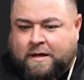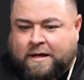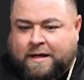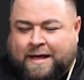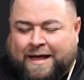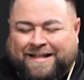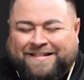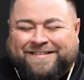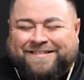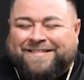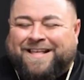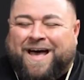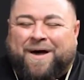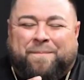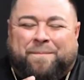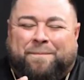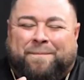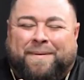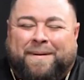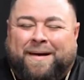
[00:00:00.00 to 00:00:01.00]
It's
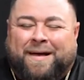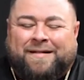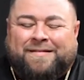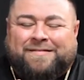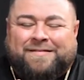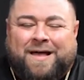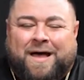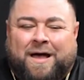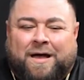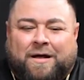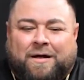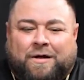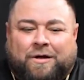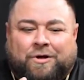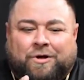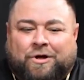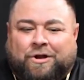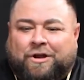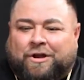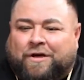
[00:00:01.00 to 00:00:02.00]
not
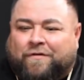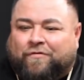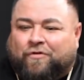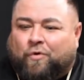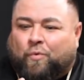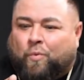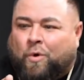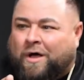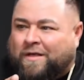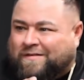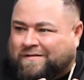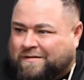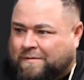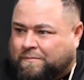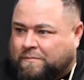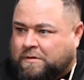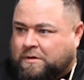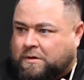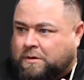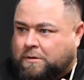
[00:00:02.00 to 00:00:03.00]
good enough to want
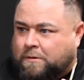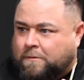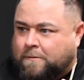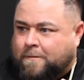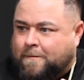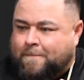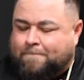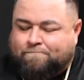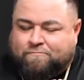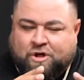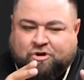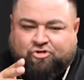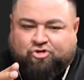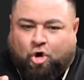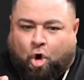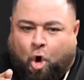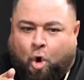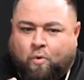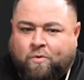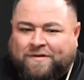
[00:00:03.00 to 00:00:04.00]
something. There's
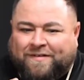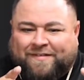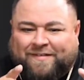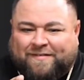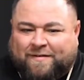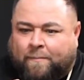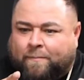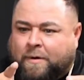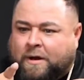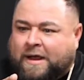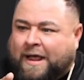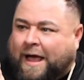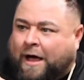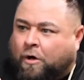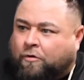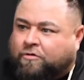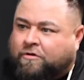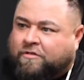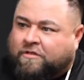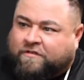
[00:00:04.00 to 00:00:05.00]
always somebody
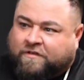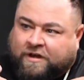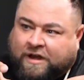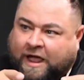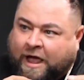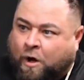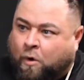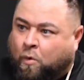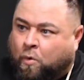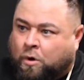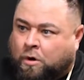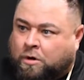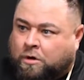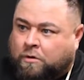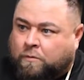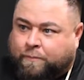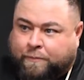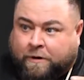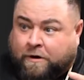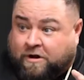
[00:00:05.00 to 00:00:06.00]
out there that's going to outwork you.
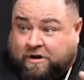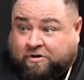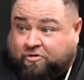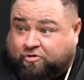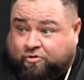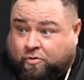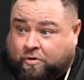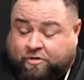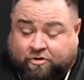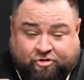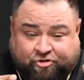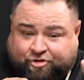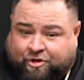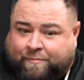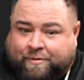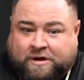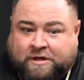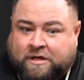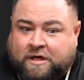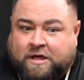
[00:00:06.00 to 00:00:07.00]
Period. In the story. There's
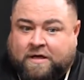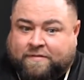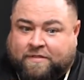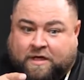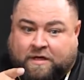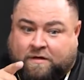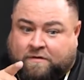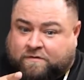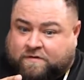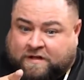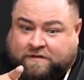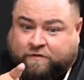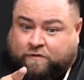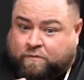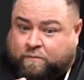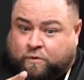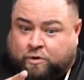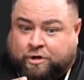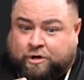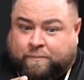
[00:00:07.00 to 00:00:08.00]
somebody that's
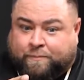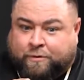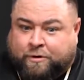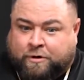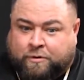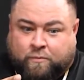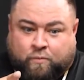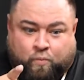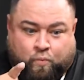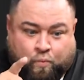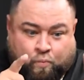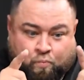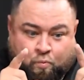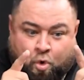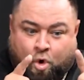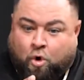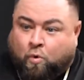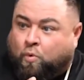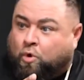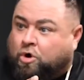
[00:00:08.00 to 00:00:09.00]
willing to put in
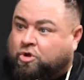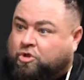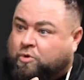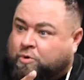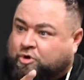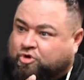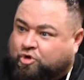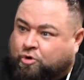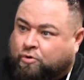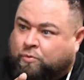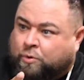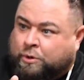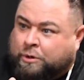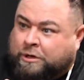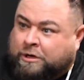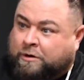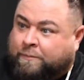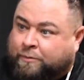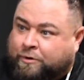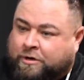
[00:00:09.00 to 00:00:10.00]
more work than what you're
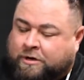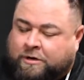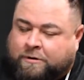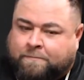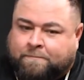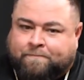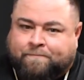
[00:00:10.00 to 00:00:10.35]
willing to put in.